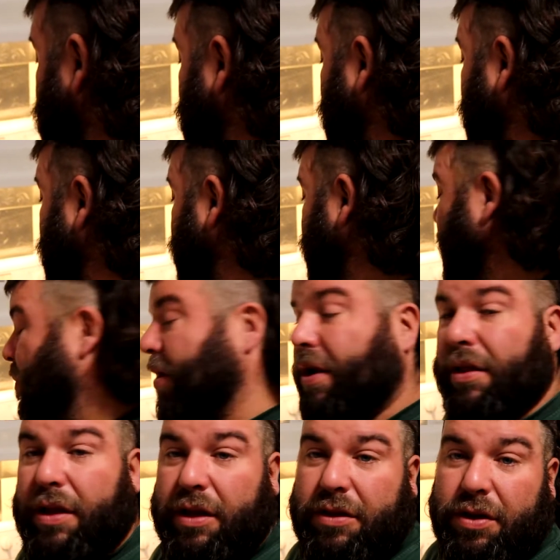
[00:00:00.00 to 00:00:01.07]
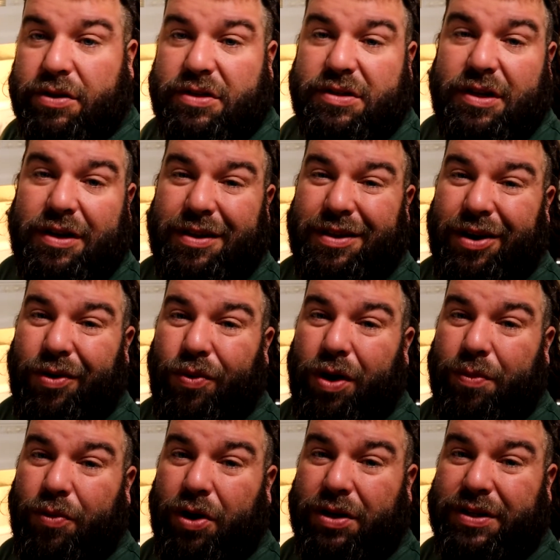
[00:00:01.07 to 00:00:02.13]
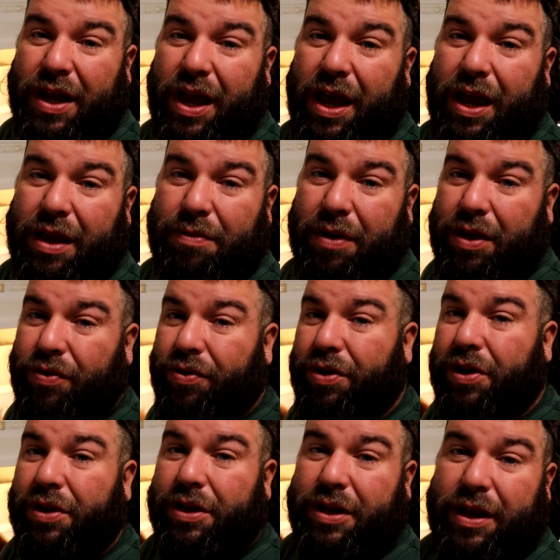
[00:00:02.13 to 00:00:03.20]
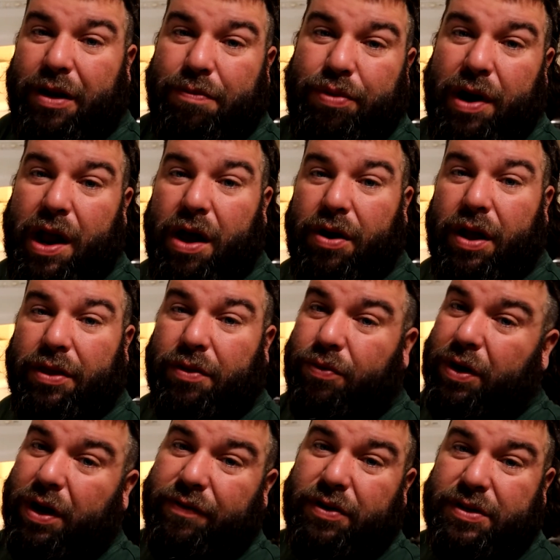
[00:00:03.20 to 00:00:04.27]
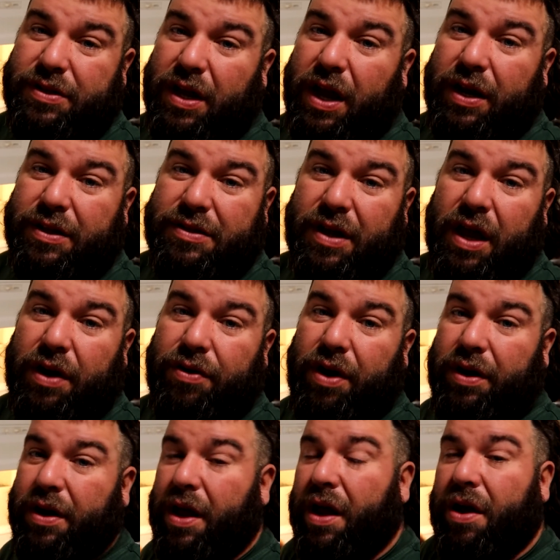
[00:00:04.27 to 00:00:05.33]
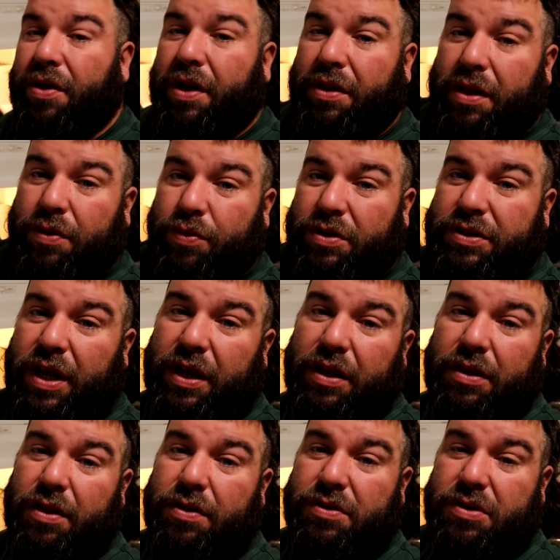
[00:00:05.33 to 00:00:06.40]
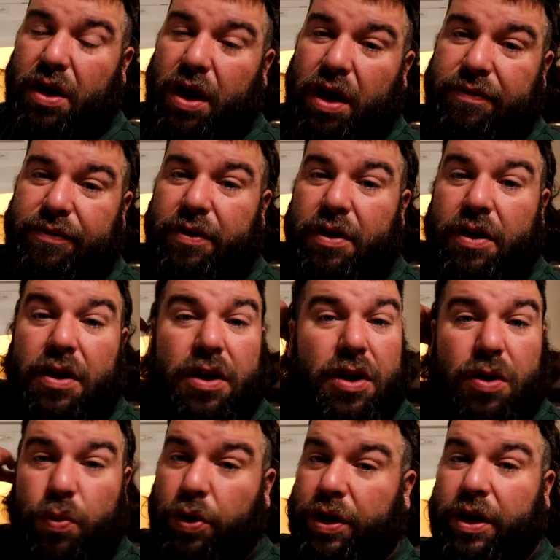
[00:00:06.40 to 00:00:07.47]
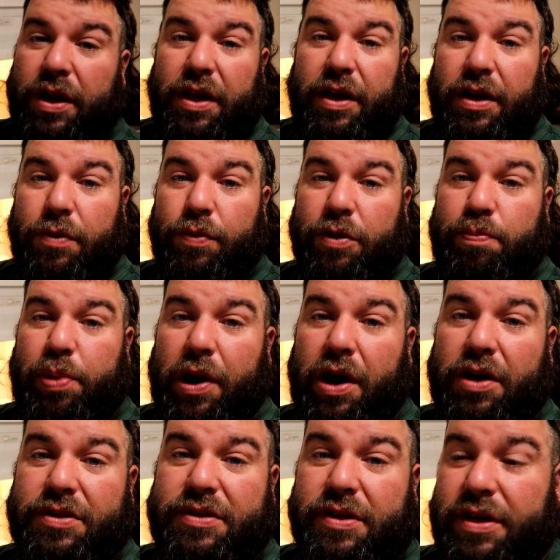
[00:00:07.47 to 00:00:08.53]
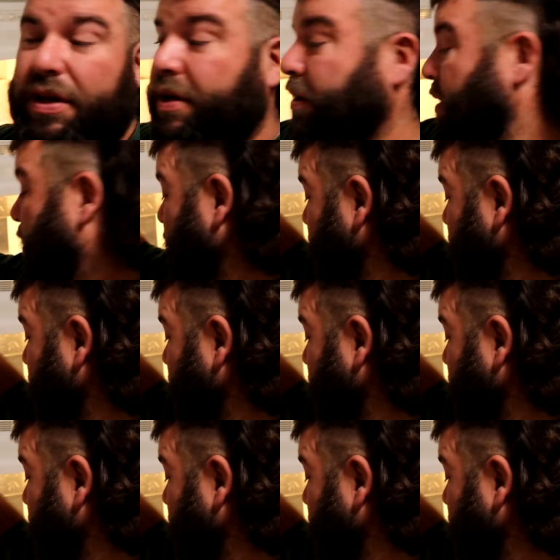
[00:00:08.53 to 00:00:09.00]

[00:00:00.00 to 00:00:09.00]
I'm gonna let those sit in there one more time and really get brown on the whatever side it's on right now, and then we're taking those off. We're gonna hit them with parsley.